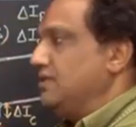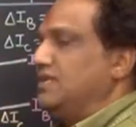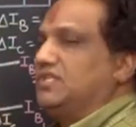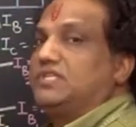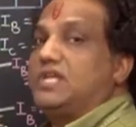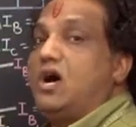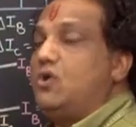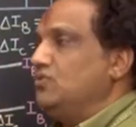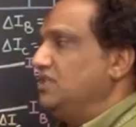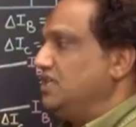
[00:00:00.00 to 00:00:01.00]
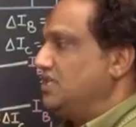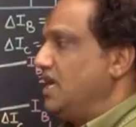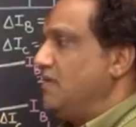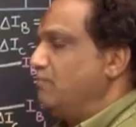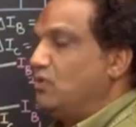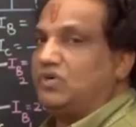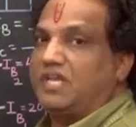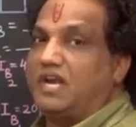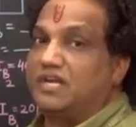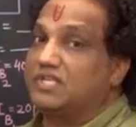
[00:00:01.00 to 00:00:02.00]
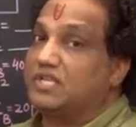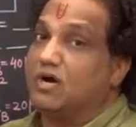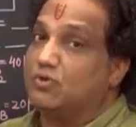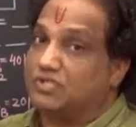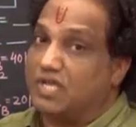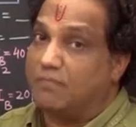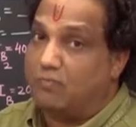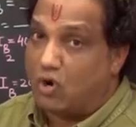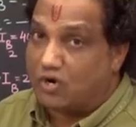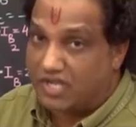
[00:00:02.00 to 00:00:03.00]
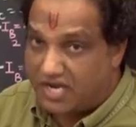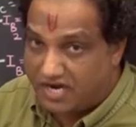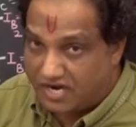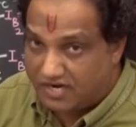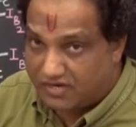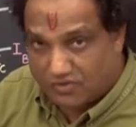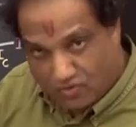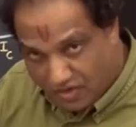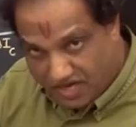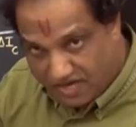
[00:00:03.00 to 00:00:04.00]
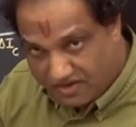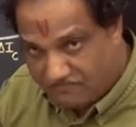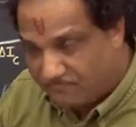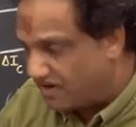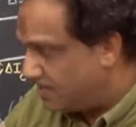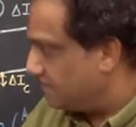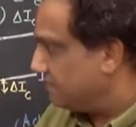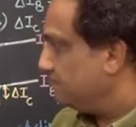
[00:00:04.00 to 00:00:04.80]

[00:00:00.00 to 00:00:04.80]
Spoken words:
This is how this input characteristic curves are plotted. Okay, fine.